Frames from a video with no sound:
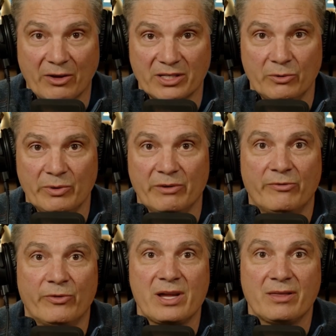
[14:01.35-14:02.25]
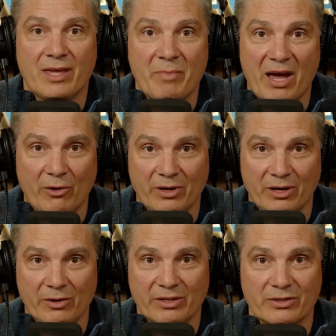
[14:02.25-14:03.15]
You don't want to freak them out,
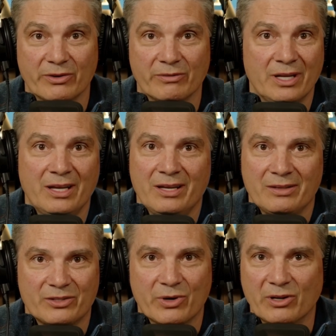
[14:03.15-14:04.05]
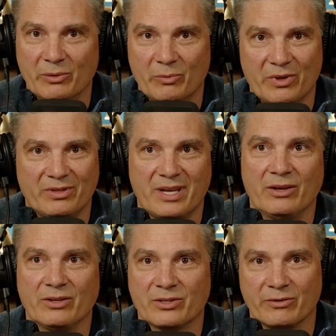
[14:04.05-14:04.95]
because you're struggling with
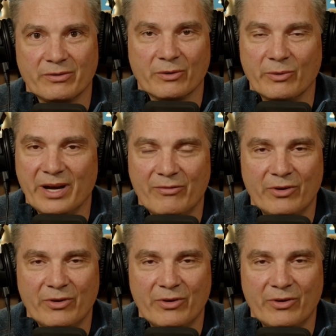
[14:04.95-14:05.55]
sales or whatever.